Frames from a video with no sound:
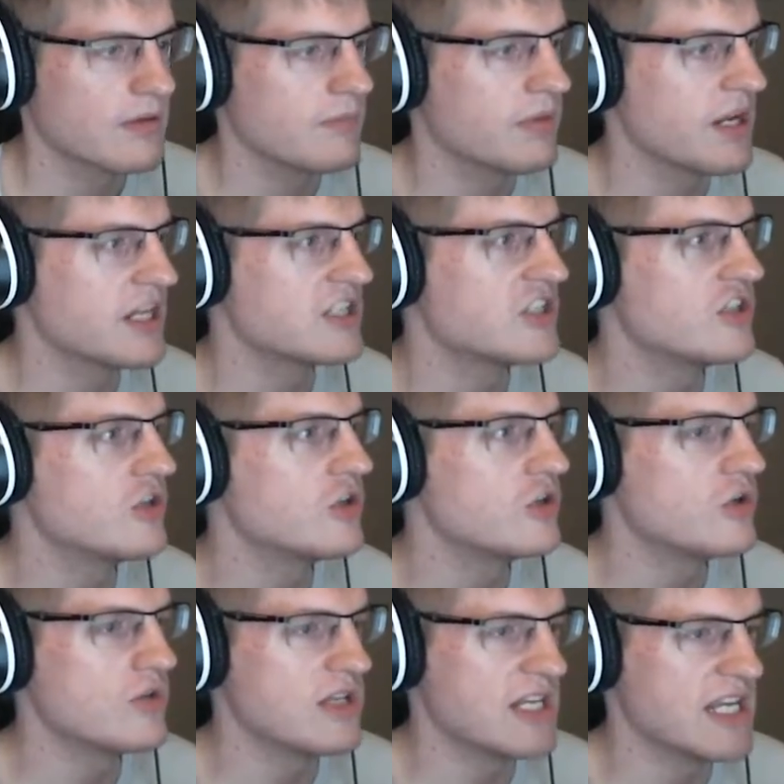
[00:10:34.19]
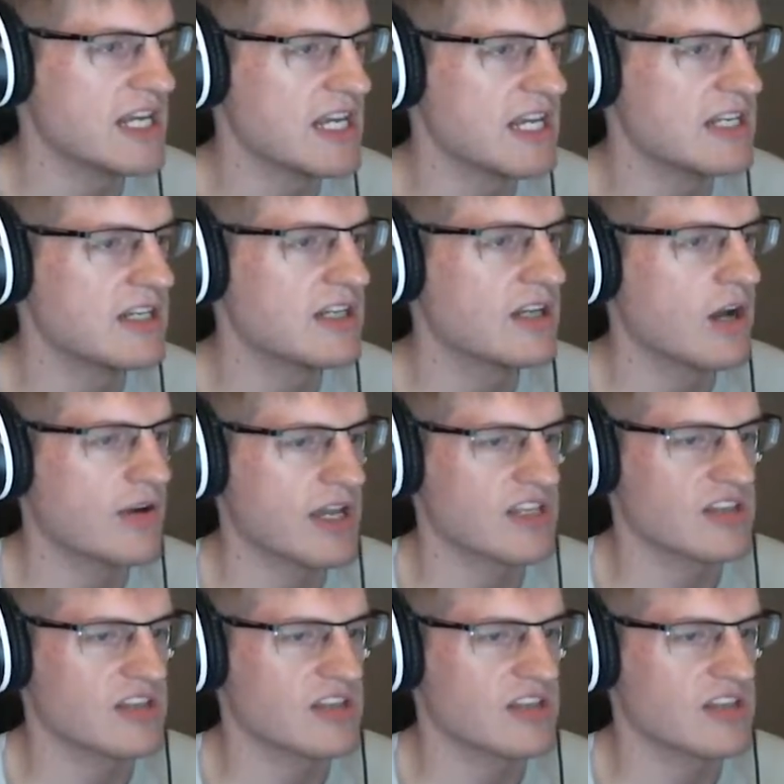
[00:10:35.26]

But I do need... Okay,